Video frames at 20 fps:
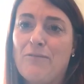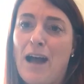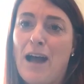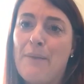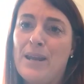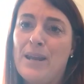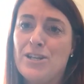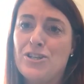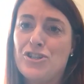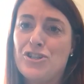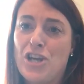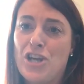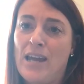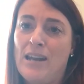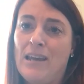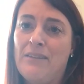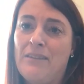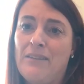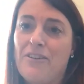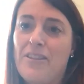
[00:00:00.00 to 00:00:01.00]
Robin and
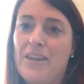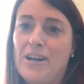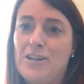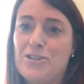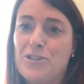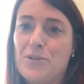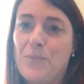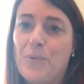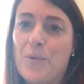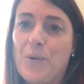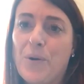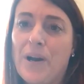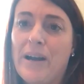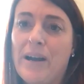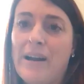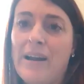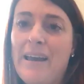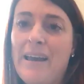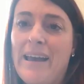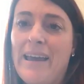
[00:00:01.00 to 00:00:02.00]
Shannon, for their support
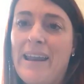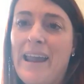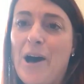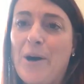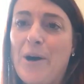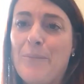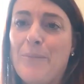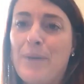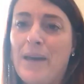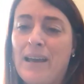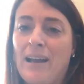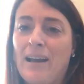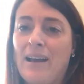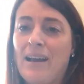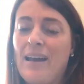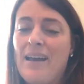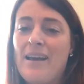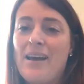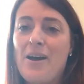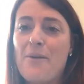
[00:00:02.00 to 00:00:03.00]
in helping
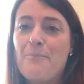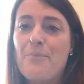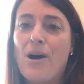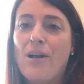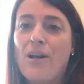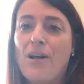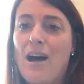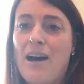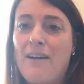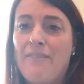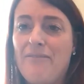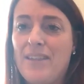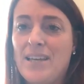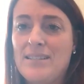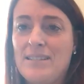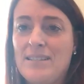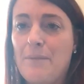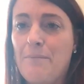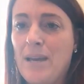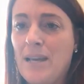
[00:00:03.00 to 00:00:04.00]
pull off
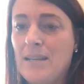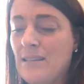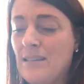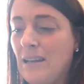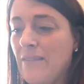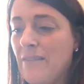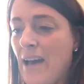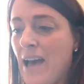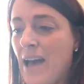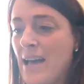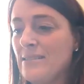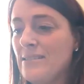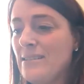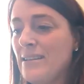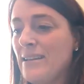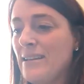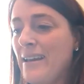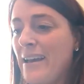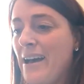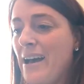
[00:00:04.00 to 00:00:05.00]
this amazing event.
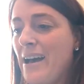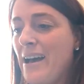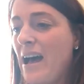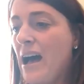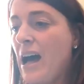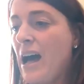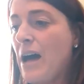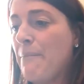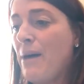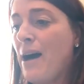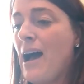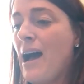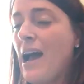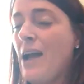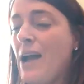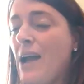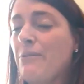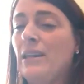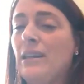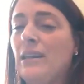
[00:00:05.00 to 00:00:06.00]
Um, I
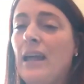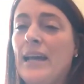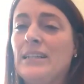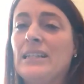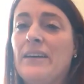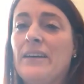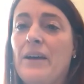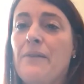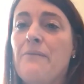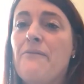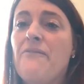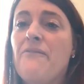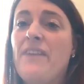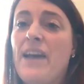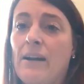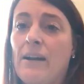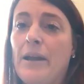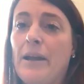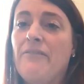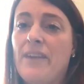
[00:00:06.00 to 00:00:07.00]
would like to give a
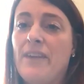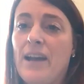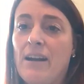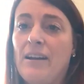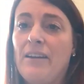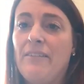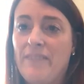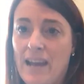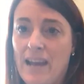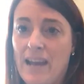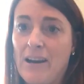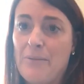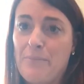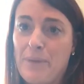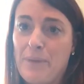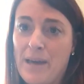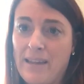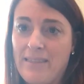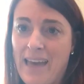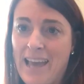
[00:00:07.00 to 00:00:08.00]
very, very, very
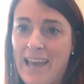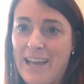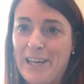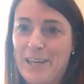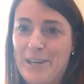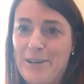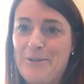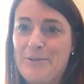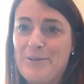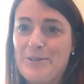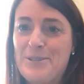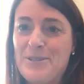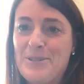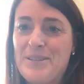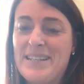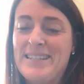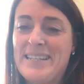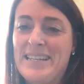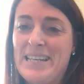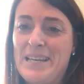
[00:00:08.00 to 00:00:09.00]
big thank you to
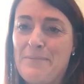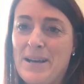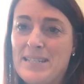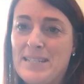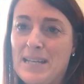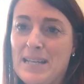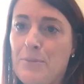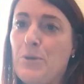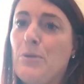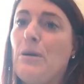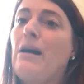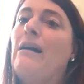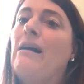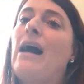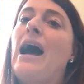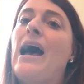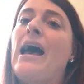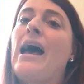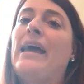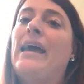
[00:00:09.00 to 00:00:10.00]
the team at
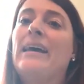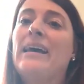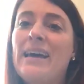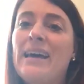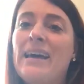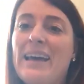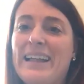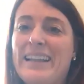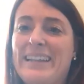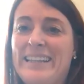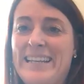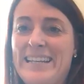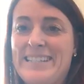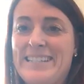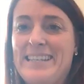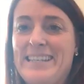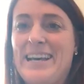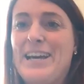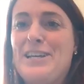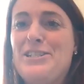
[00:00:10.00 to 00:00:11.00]
WRI,
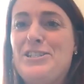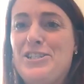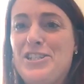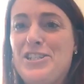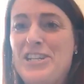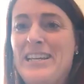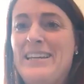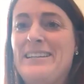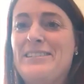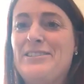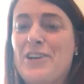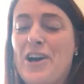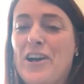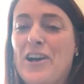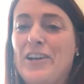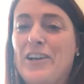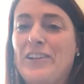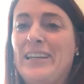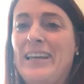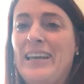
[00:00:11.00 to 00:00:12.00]
Lisa, Jean,
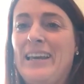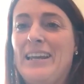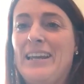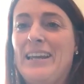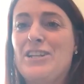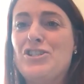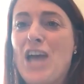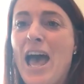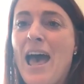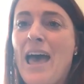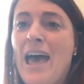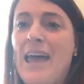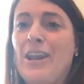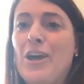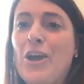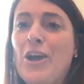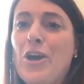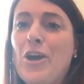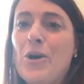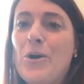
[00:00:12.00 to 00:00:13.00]
Darlene, and Jen,
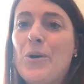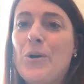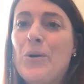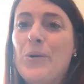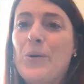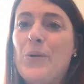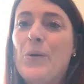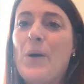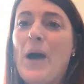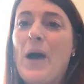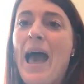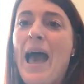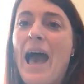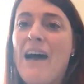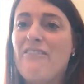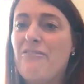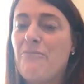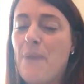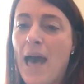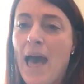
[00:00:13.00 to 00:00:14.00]
who
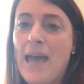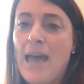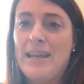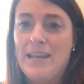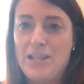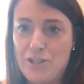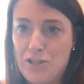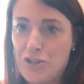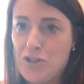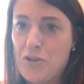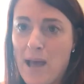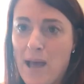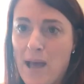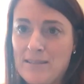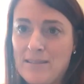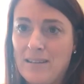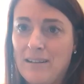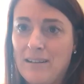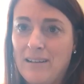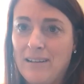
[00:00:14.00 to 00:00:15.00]
have been
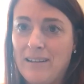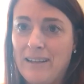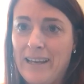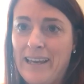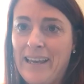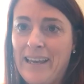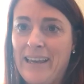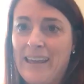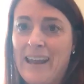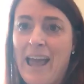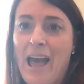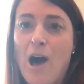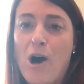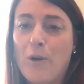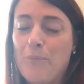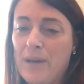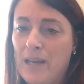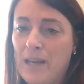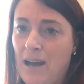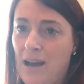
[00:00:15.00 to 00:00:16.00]
instrumental in
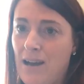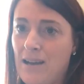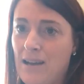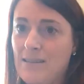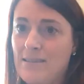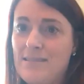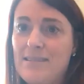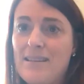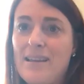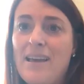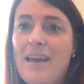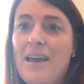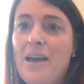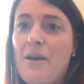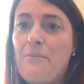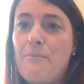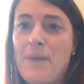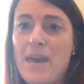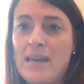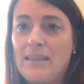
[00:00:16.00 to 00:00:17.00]
helping us
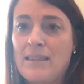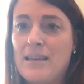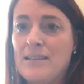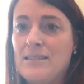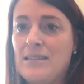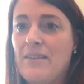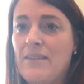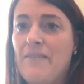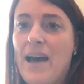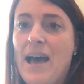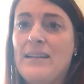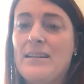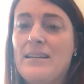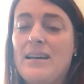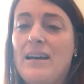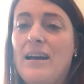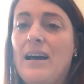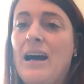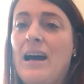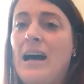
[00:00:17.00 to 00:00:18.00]
make this event
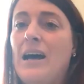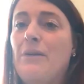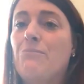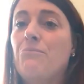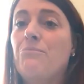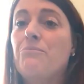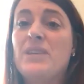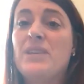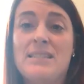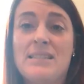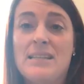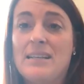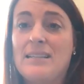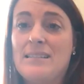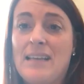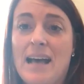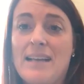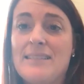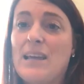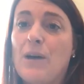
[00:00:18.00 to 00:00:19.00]
um, the
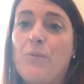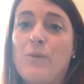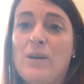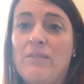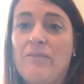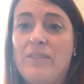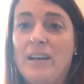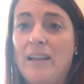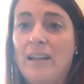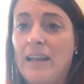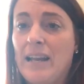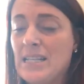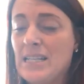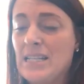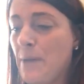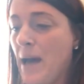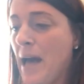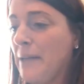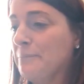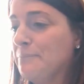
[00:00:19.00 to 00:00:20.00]
success that we feel it has
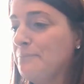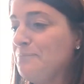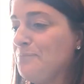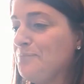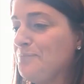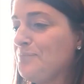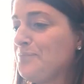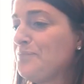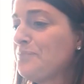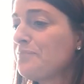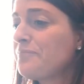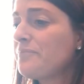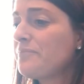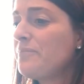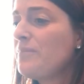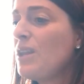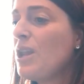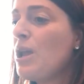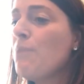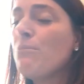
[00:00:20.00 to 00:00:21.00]
been.
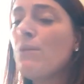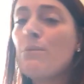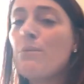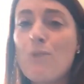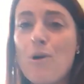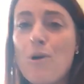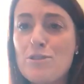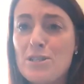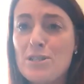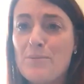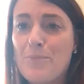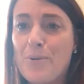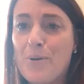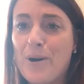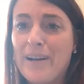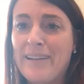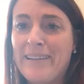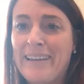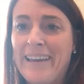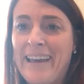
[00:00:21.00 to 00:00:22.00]
But most
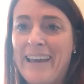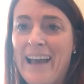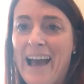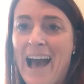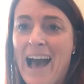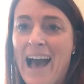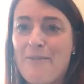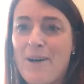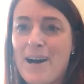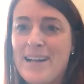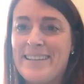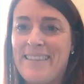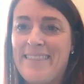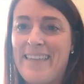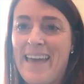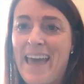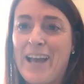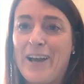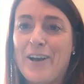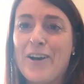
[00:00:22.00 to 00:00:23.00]
importantly, I want to
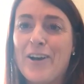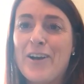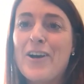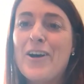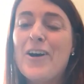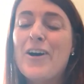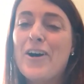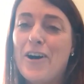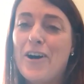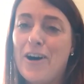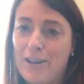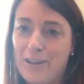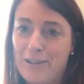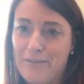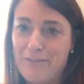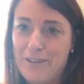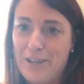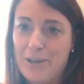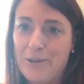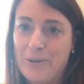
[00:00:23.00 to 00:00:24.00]
thank all
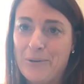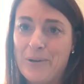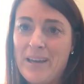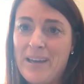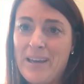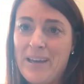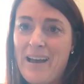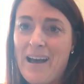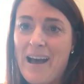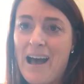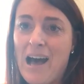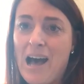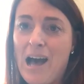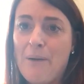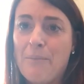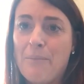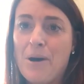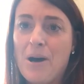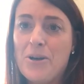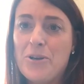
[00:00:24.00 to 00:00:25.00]
of you.
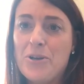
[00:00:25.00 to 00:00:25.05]
Um,